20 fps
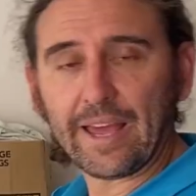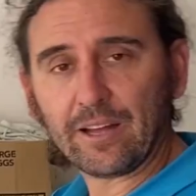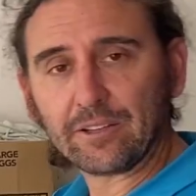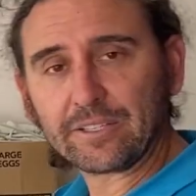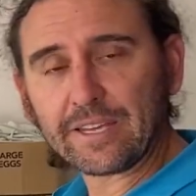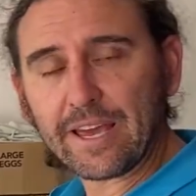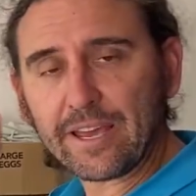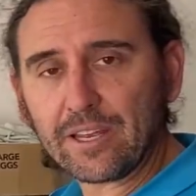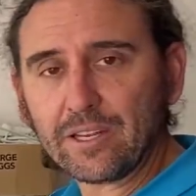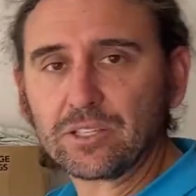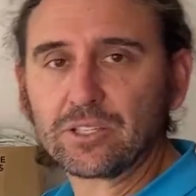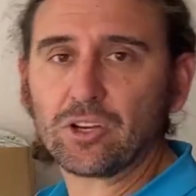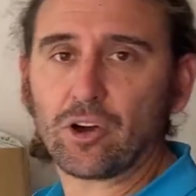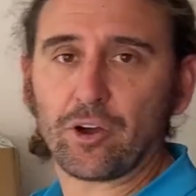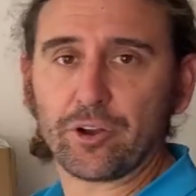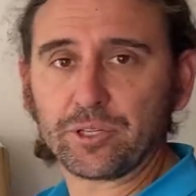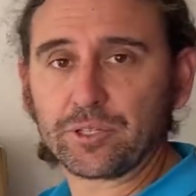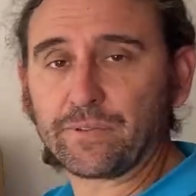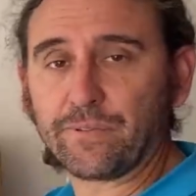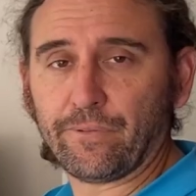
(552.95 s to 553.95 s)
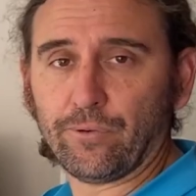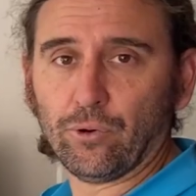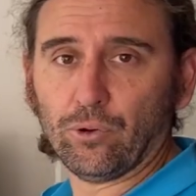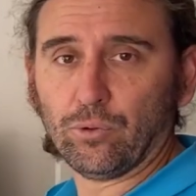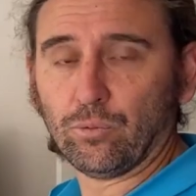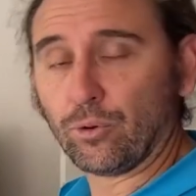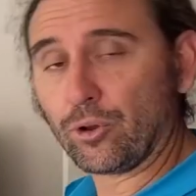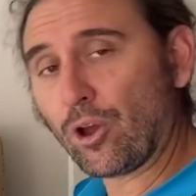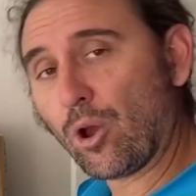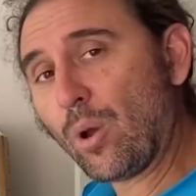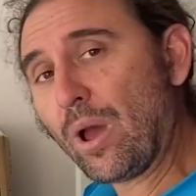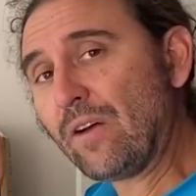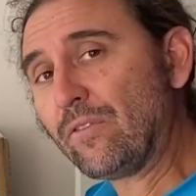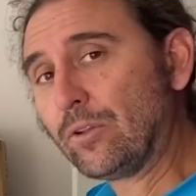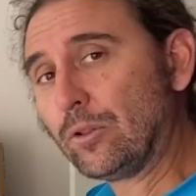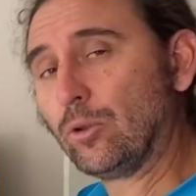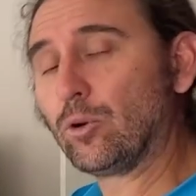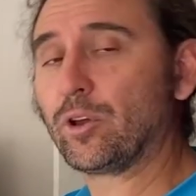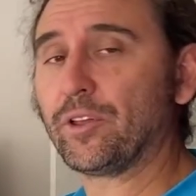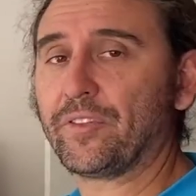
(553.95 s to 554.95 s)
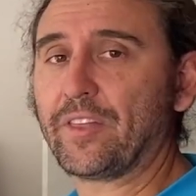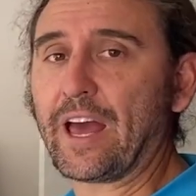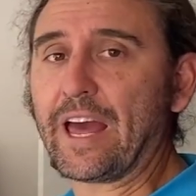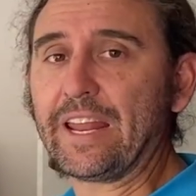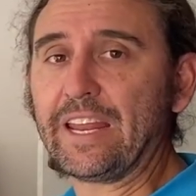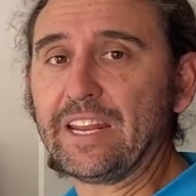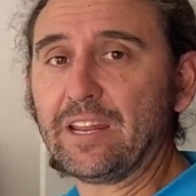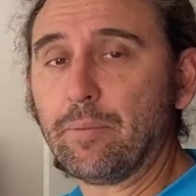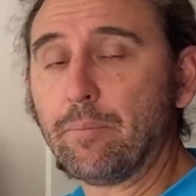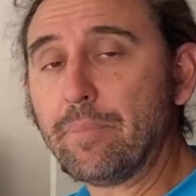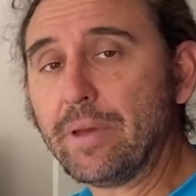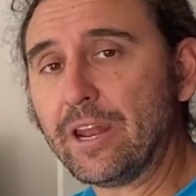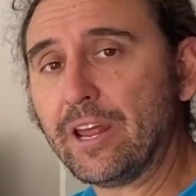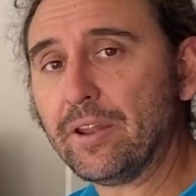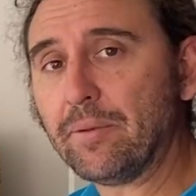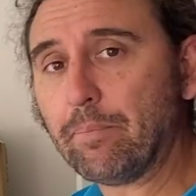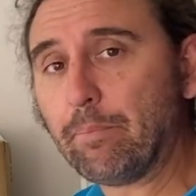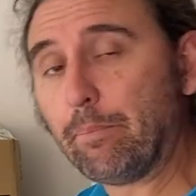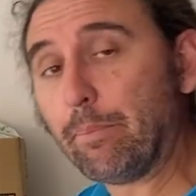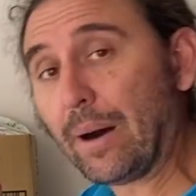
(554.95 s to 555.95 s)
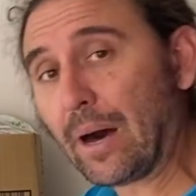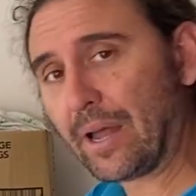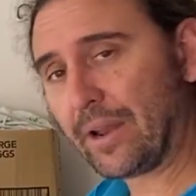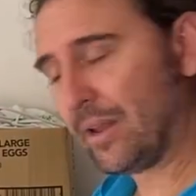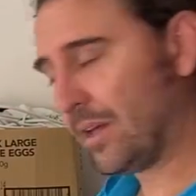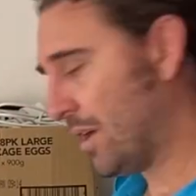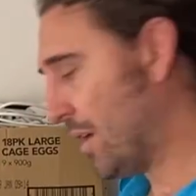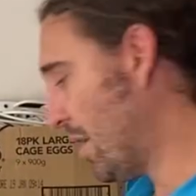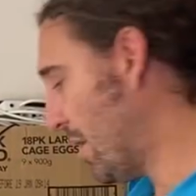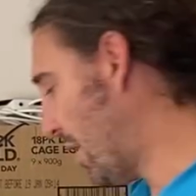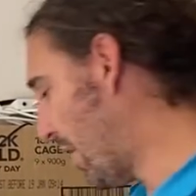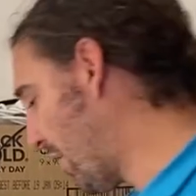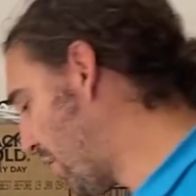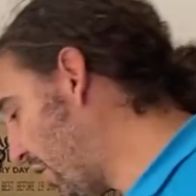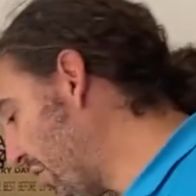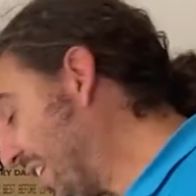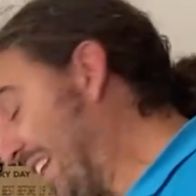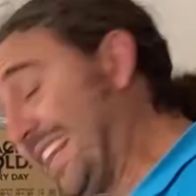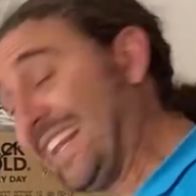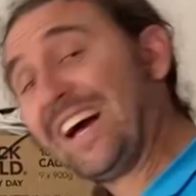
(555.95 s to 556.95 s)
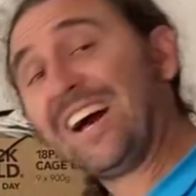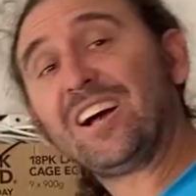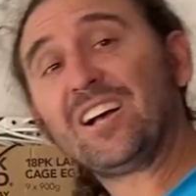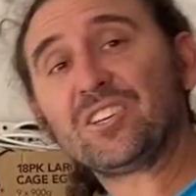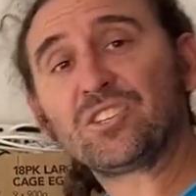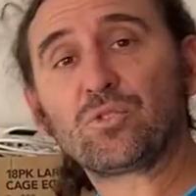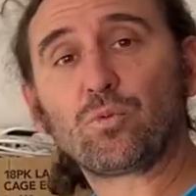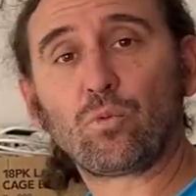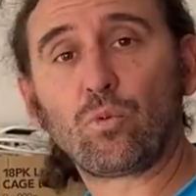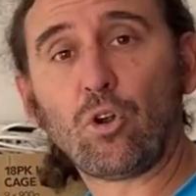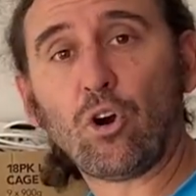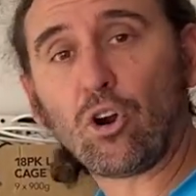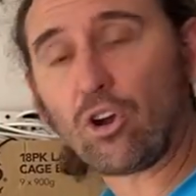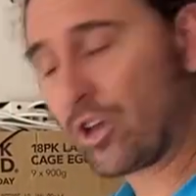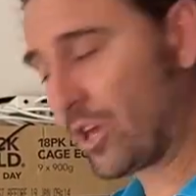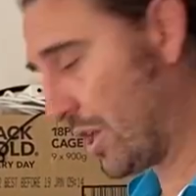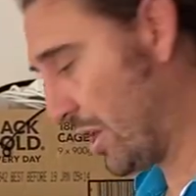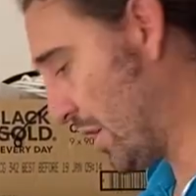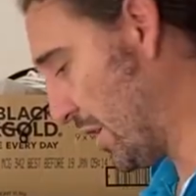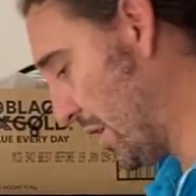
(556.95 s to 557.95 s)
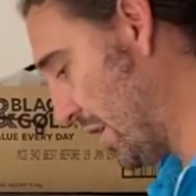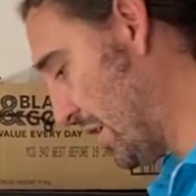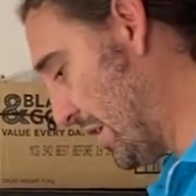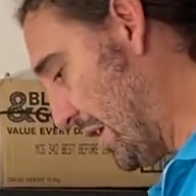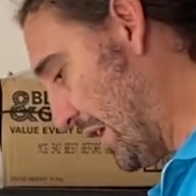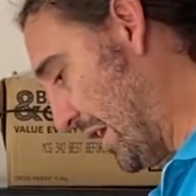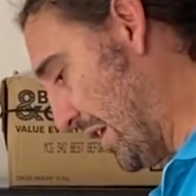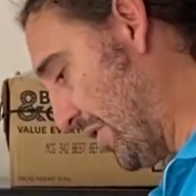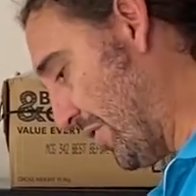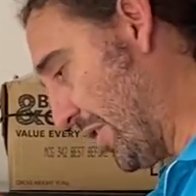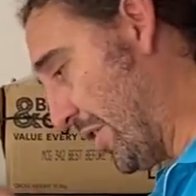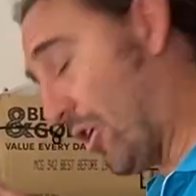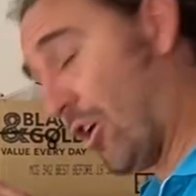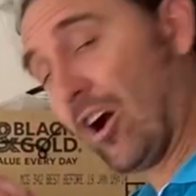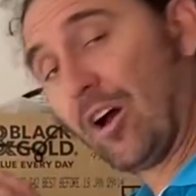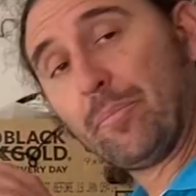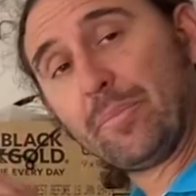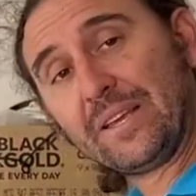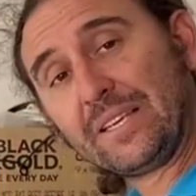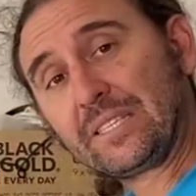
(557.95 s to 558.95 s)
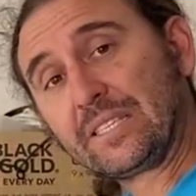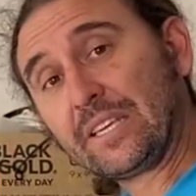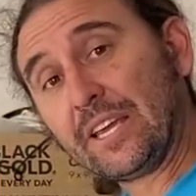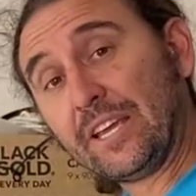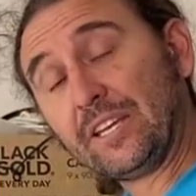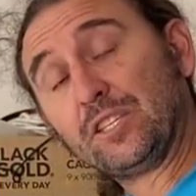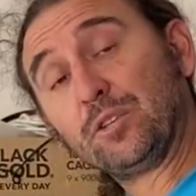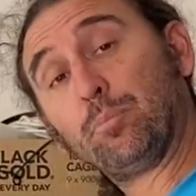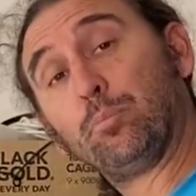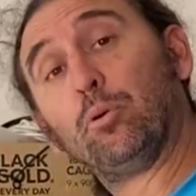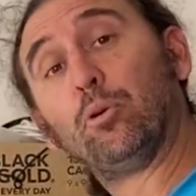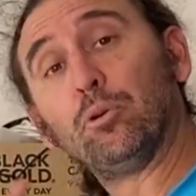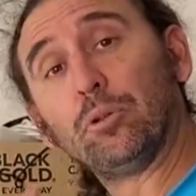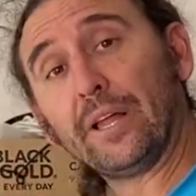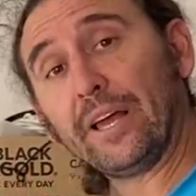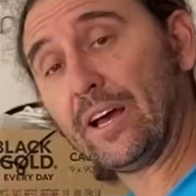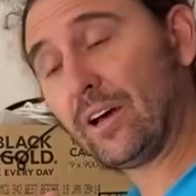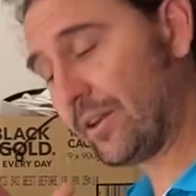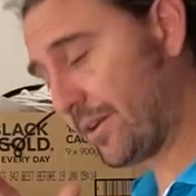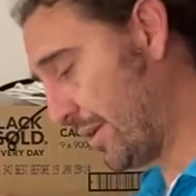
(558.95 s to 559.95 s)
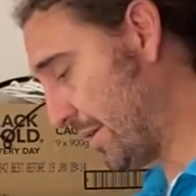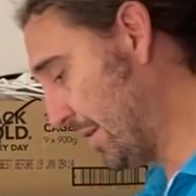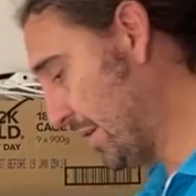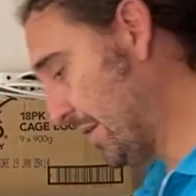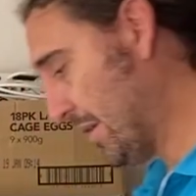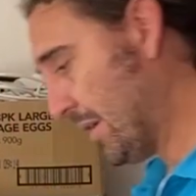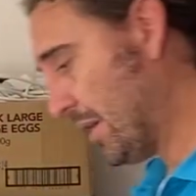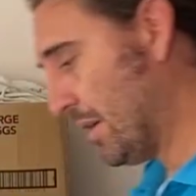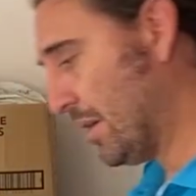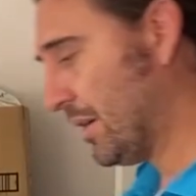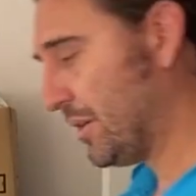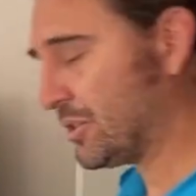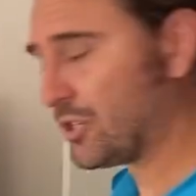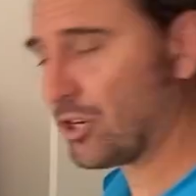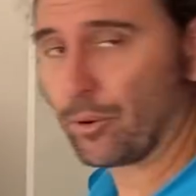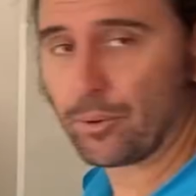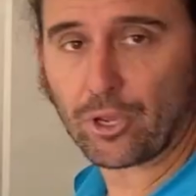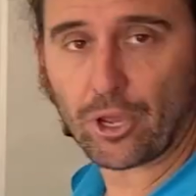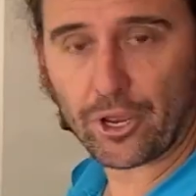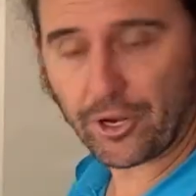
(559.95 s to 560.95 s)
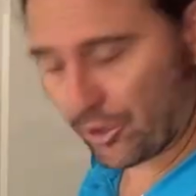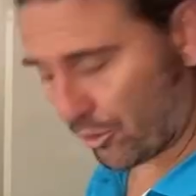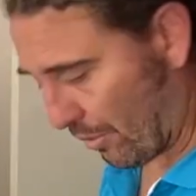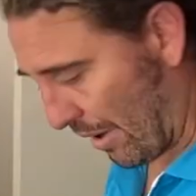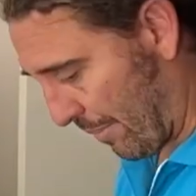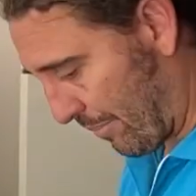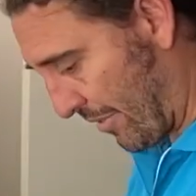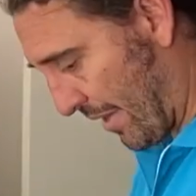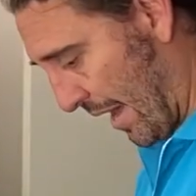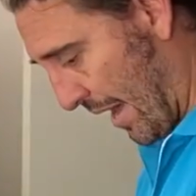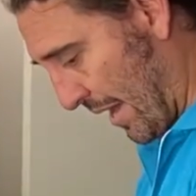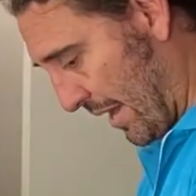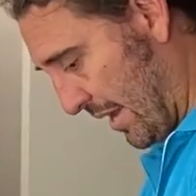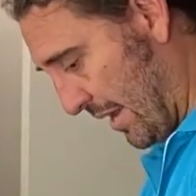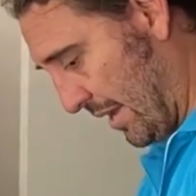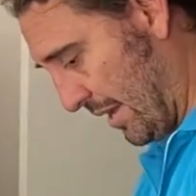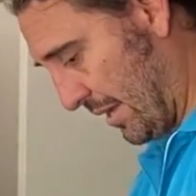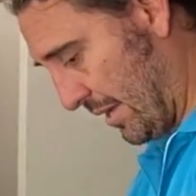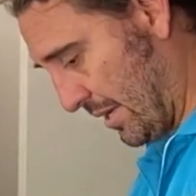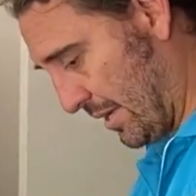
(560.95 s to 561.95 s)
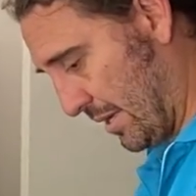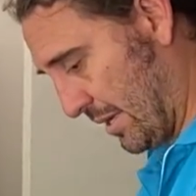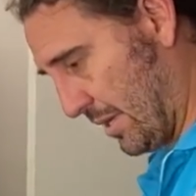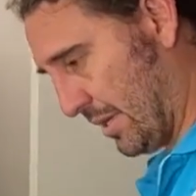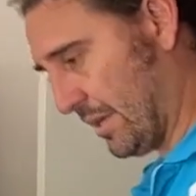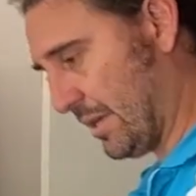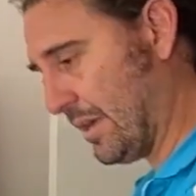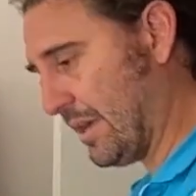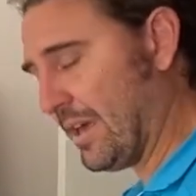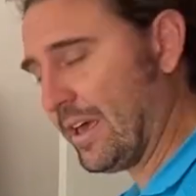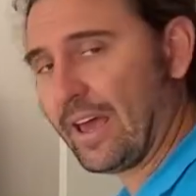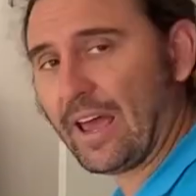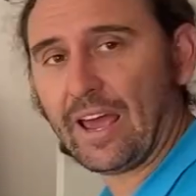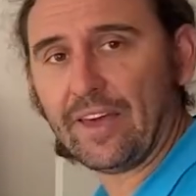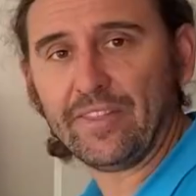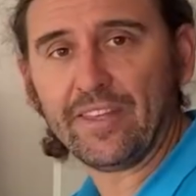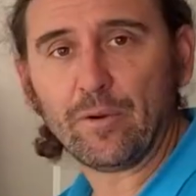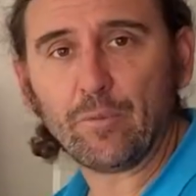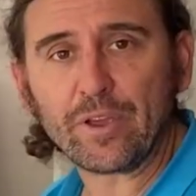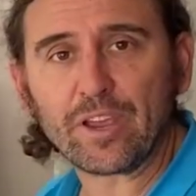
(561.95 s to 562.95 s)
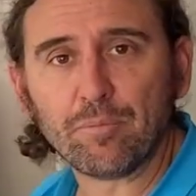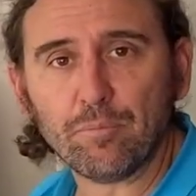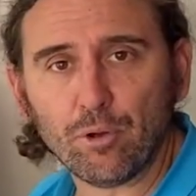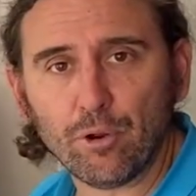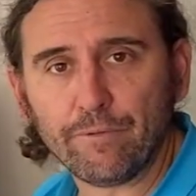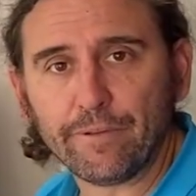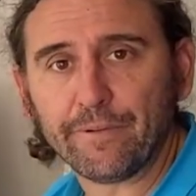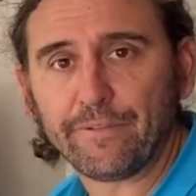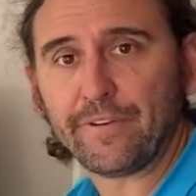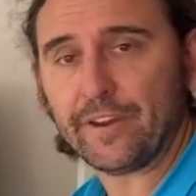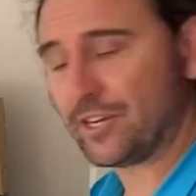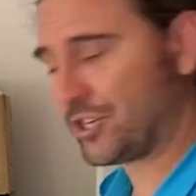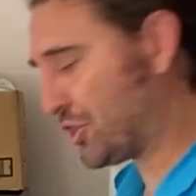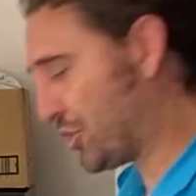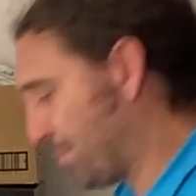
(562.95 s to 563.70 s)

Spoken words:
Our tank inside is full. We'll go have a look at that in a minute, but I've got the last rock in the IBC to pull out, so I'm going to grab that and then we can move the fish.